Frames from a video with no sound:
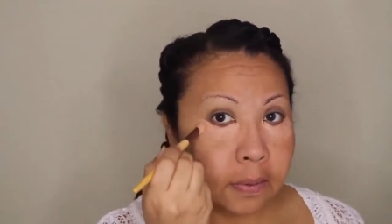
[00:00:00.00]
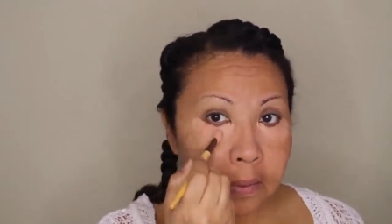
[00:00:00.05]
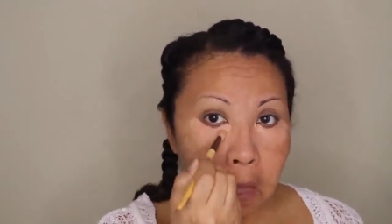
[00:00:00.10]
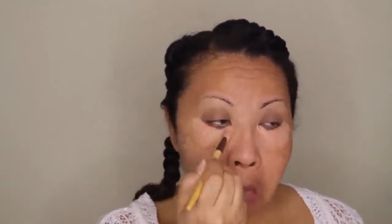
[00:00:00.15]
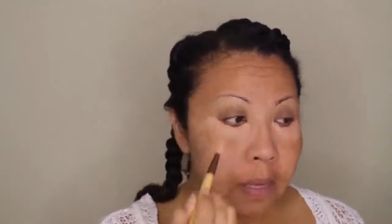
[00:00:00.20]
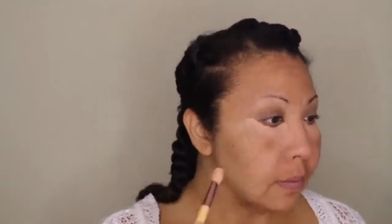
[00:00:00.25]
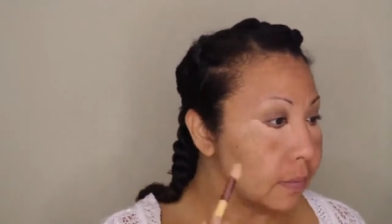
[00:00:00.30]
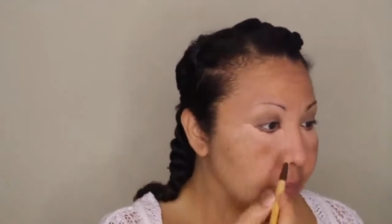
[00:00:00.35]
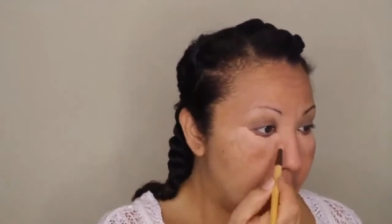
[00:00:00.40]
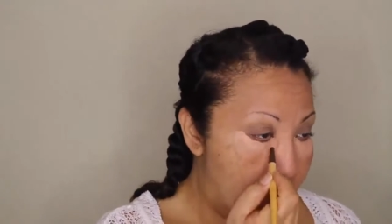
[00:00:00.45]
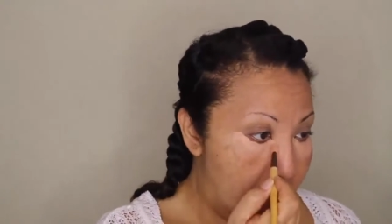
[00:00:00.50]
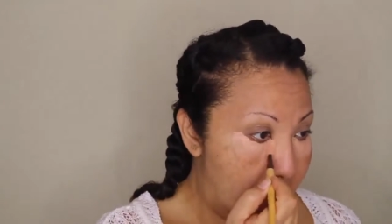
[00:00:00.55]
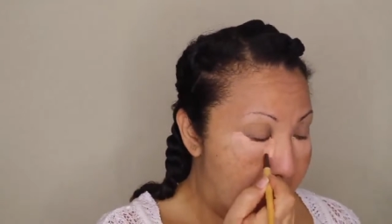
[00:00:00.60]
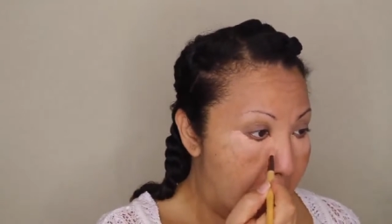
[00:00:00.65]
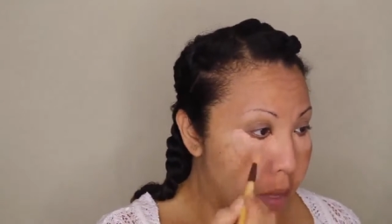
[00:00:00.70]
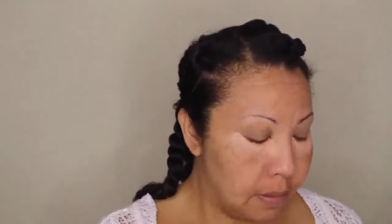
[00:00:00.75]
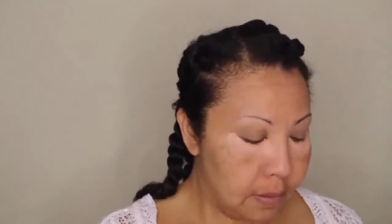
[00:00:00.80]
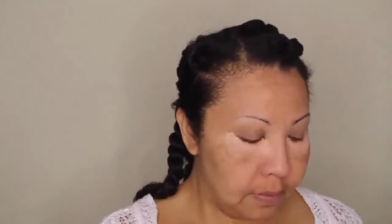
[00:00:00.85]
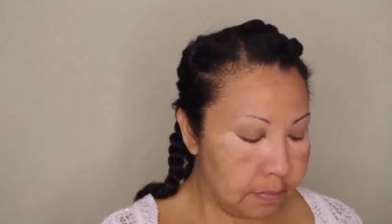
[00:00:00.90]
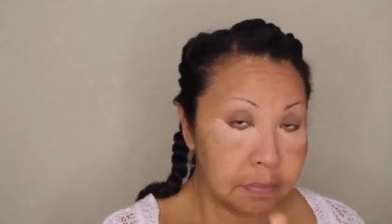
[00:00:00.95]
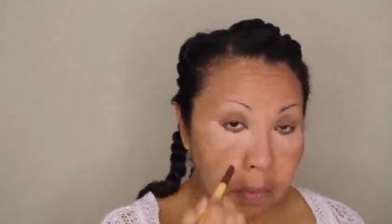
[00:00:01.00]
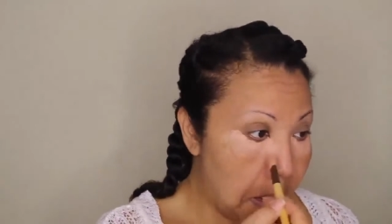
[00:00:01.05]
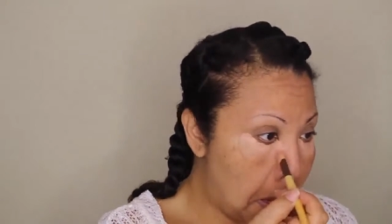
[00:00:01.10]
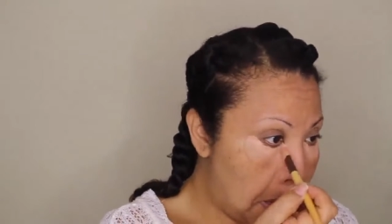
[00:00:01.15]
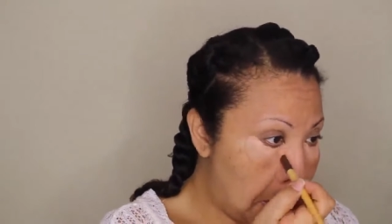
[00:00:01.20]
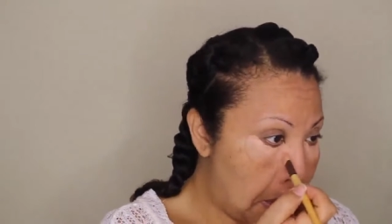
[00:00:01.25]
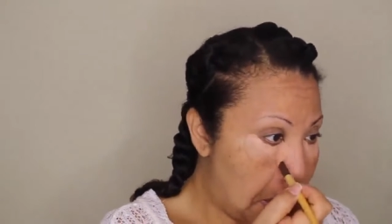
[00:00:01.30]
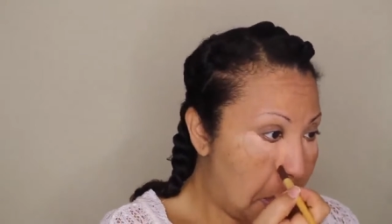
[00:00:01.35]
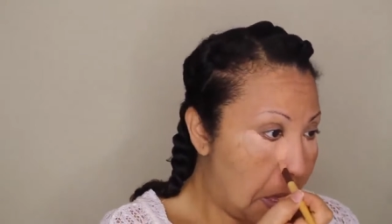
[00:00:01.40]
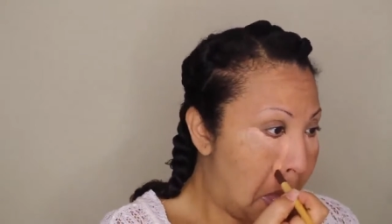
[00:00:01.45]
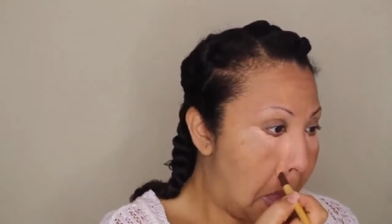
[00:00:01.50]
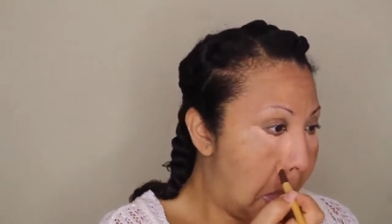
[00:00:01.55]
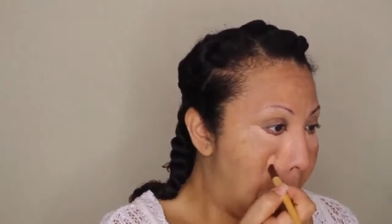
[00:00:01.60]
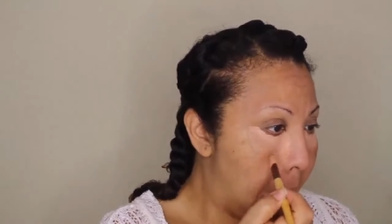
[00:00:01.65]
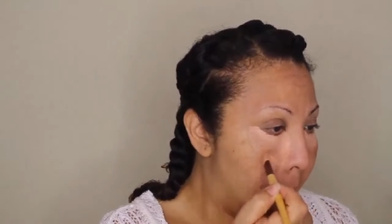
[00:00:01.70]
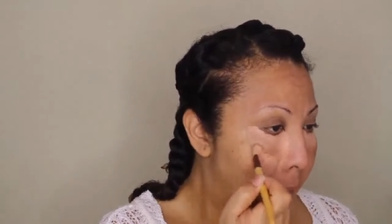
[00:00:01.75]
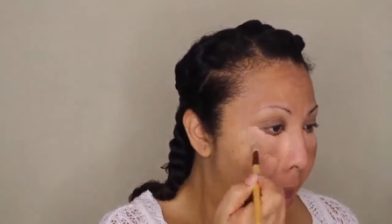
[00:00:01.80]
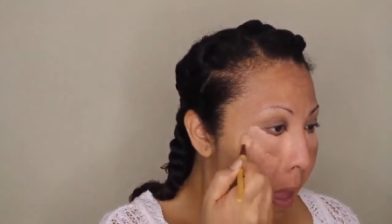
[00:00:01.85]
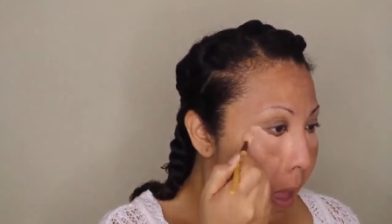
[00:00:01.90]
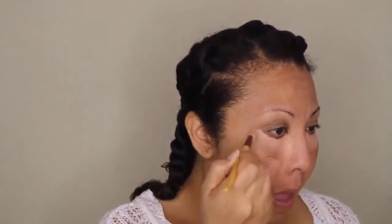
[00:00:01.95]
Also using this
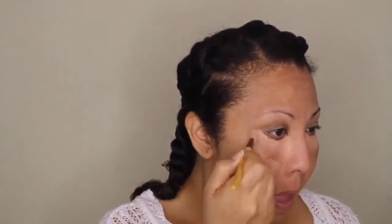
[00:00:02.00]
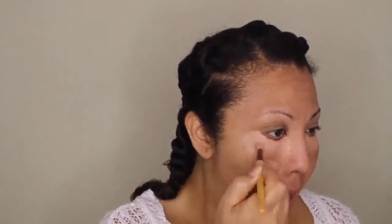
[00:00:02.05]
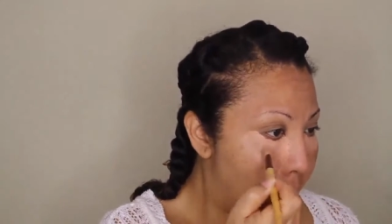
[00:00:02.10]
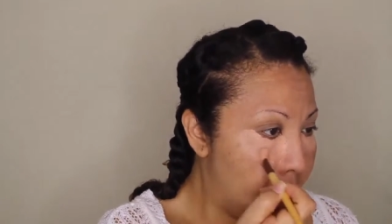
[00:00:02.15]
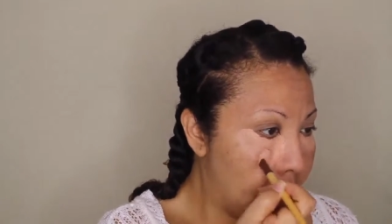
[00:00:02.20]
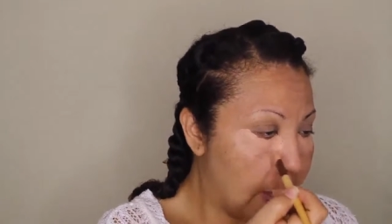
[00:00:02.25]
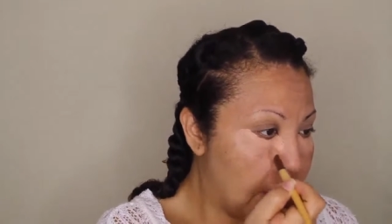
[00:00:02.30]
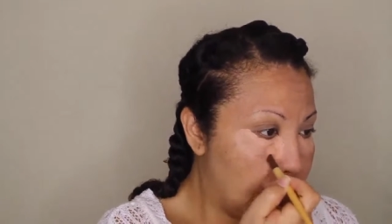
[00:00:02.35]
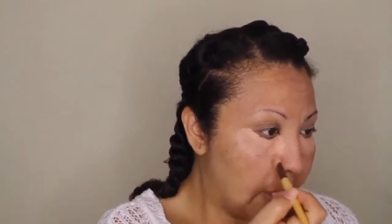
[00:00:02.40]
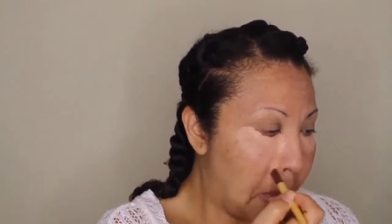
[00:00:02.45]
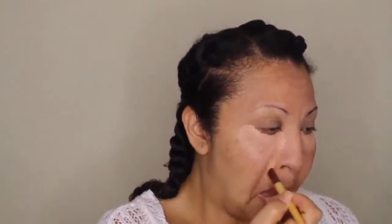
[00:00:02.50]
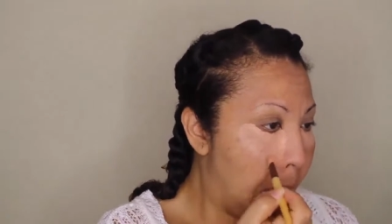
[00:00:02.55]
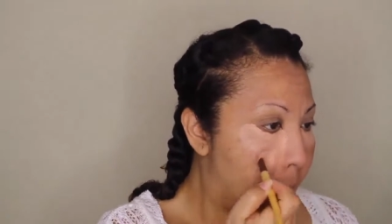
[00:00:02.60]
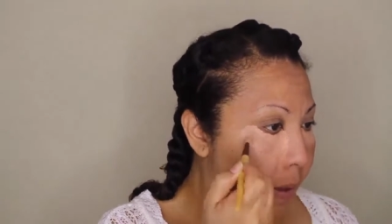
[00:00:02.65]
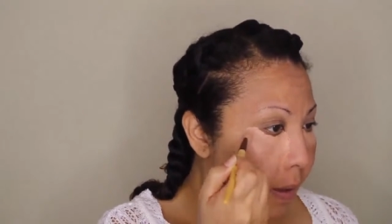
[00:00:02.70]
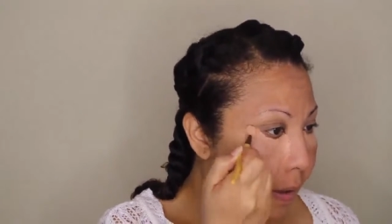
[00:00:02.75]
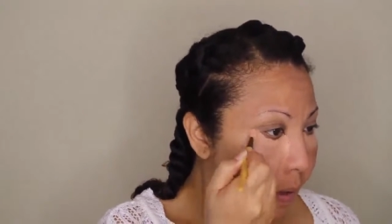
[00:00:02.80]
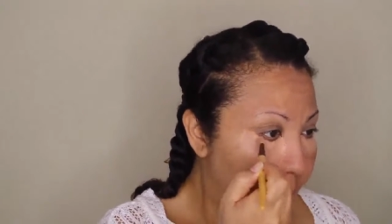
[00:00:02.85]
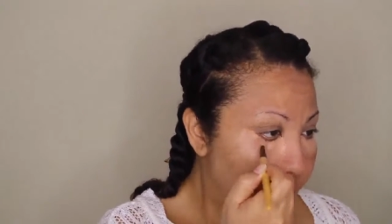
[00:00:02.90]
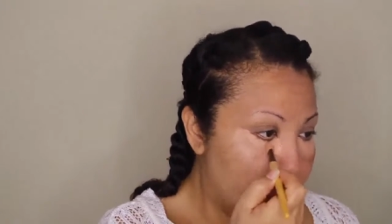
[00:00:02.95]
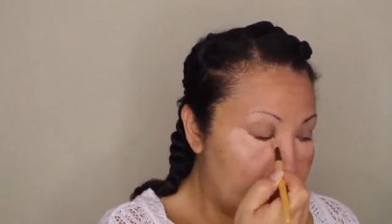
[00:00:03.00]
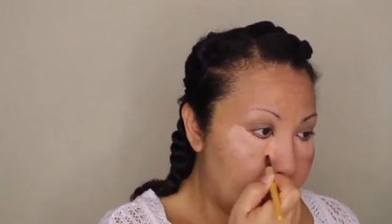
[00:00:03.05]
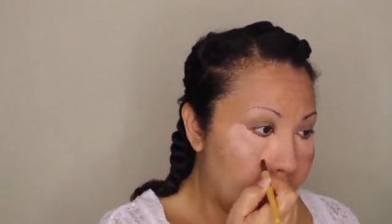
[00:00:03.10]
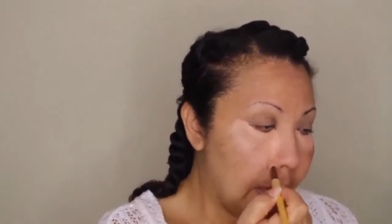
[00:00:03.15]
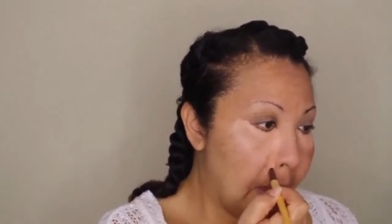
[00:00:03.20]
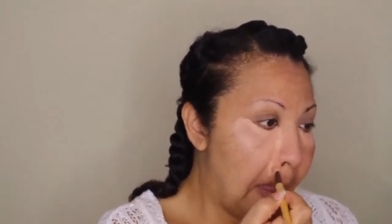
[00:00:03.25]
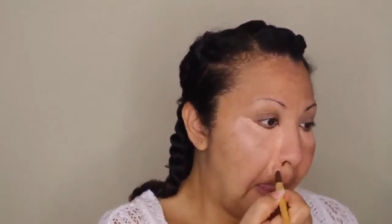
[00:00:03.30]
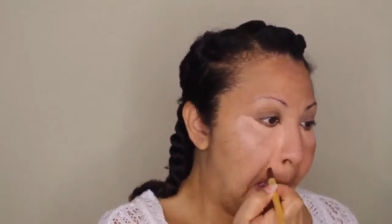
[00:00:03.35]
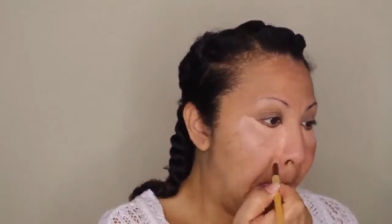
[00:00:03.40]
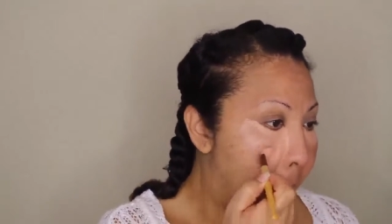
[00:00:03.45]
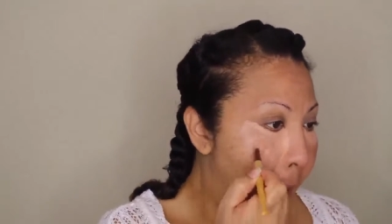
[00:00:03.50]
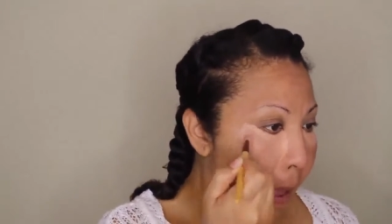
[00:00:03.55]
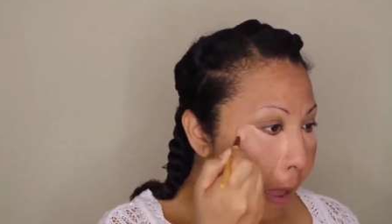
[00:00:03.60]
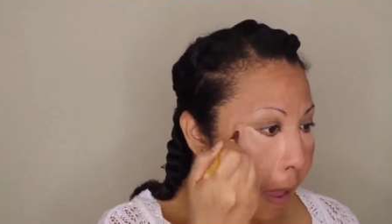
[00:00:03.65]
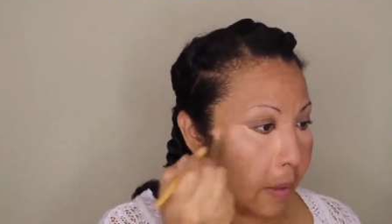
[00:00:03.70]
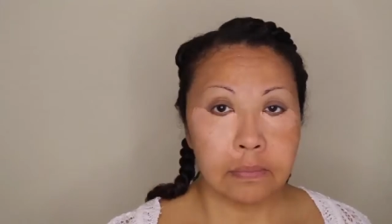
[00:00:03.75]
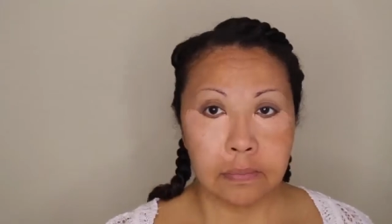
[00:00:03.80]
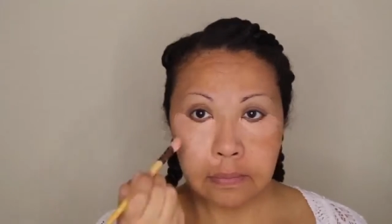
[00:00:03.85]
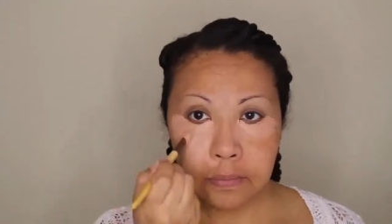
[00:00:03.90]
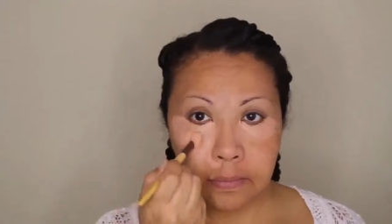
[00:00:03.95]
uh, as a contouring,
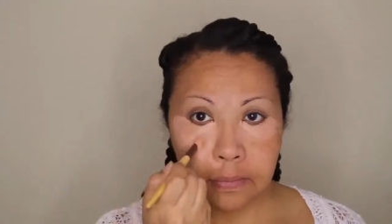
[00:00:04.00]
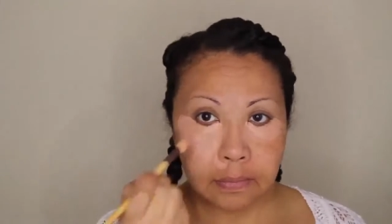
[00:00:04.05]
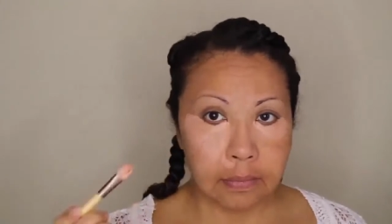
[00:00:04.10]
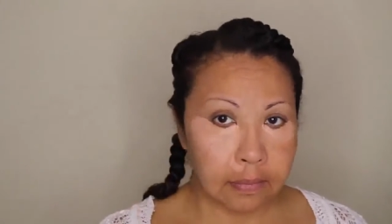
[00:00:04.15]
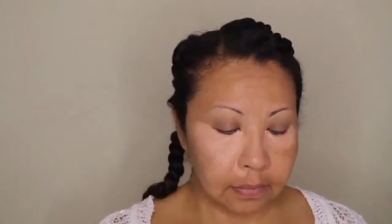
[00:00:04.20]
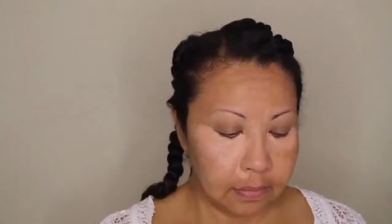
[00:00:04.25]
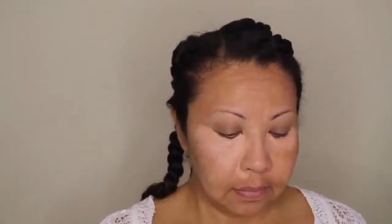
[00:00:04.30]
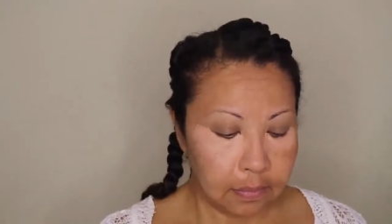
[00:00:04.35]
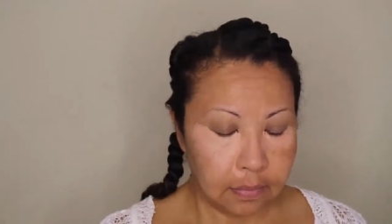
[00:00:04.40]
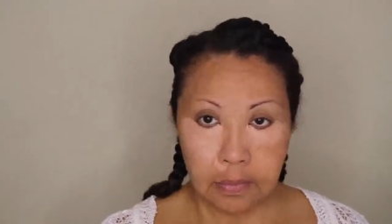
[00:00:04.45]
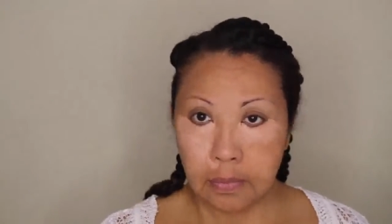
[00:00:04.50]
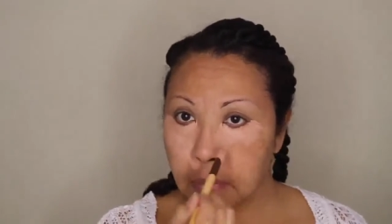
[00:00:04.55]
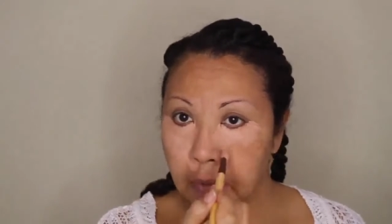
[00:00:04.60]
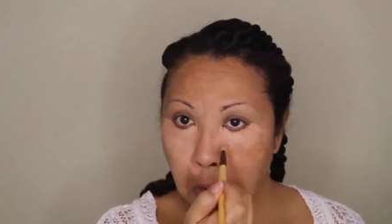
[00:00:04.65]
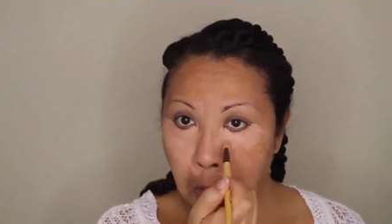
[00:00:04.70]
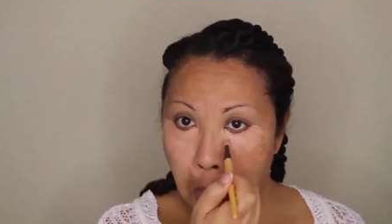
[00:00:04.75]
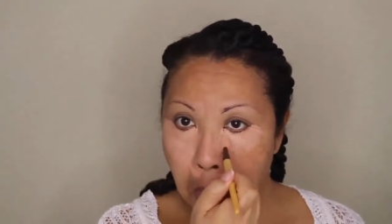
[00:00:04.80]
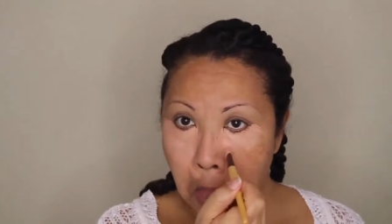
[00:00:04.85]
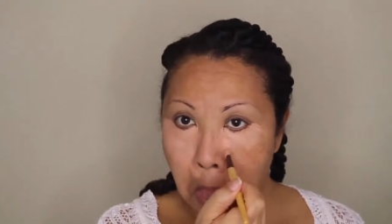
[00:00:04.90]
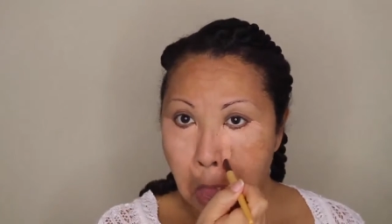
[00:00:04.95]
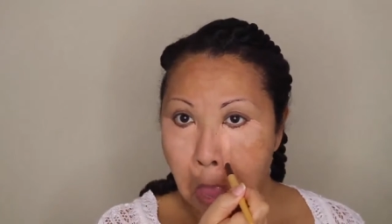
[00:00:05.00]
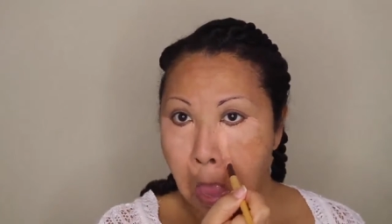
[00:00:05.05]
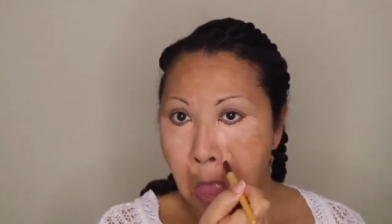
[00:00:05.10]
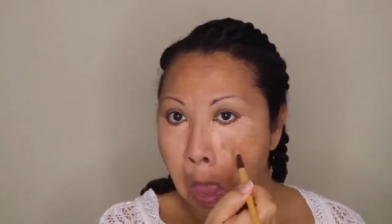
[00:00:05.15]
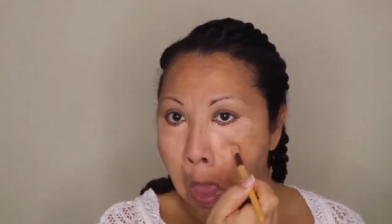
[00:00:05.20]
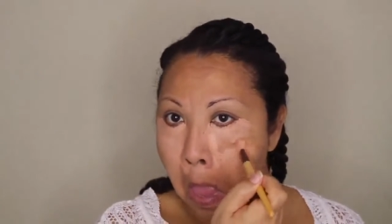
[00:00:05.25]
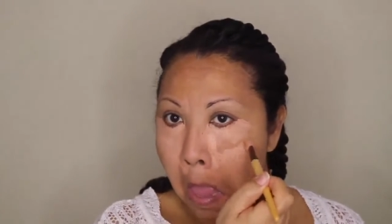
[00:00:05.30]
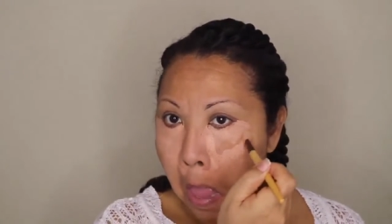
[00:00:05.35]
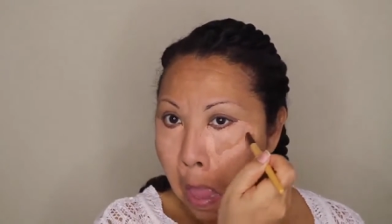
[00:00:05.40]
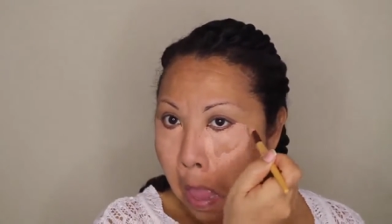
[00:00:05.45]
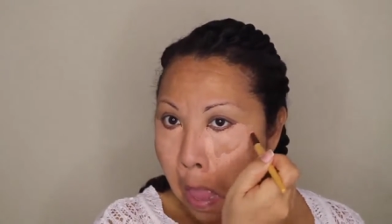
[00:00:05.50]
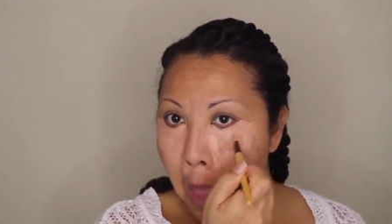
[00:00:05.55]
highlighting contour as well.